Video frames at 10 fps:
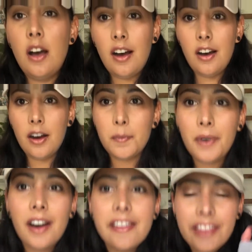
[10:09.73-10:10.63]

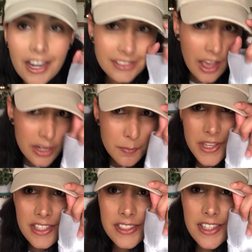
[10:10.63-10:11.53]
but the next item
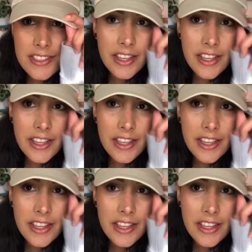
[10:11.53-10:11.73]
is this